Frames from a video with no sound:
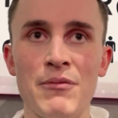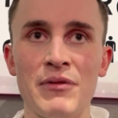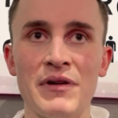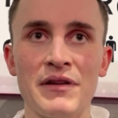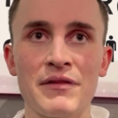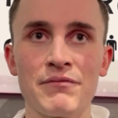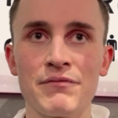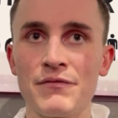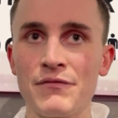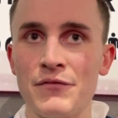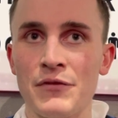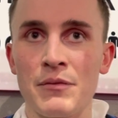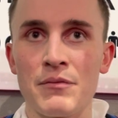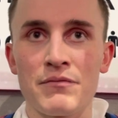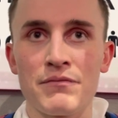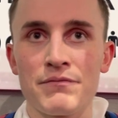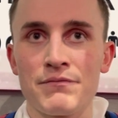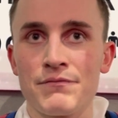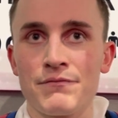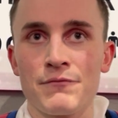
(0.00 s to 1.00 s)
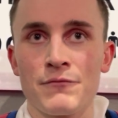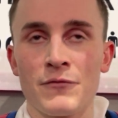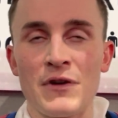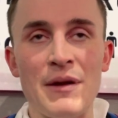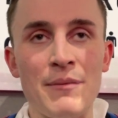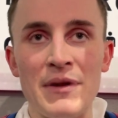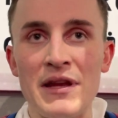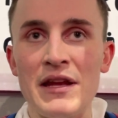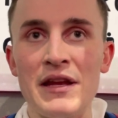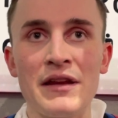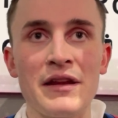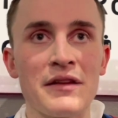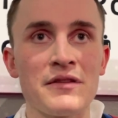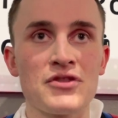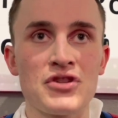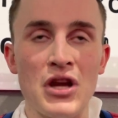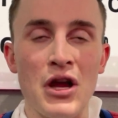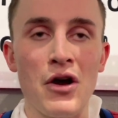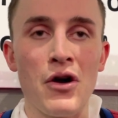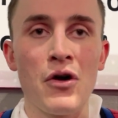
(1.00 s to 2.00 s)
From Remy to
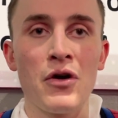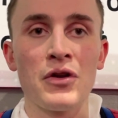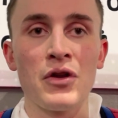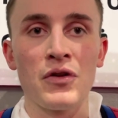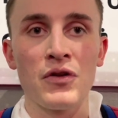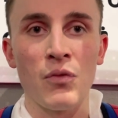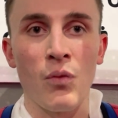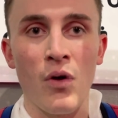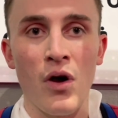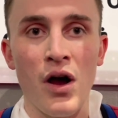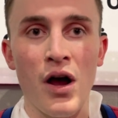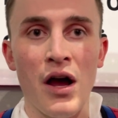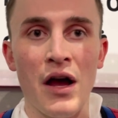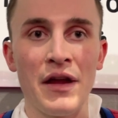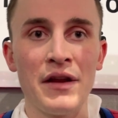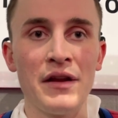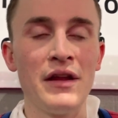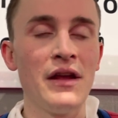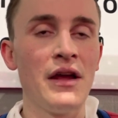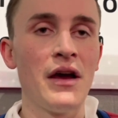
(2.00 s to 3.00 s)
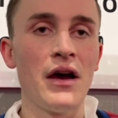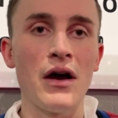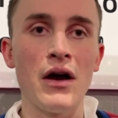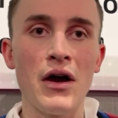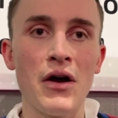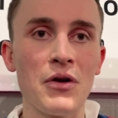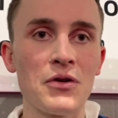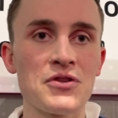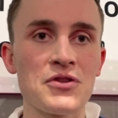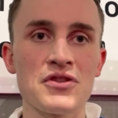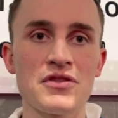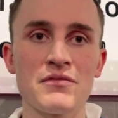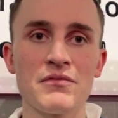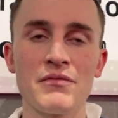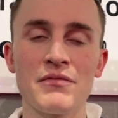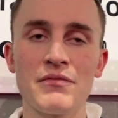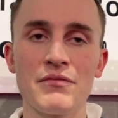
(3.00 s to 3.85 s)
Joe to Dewan, Oach,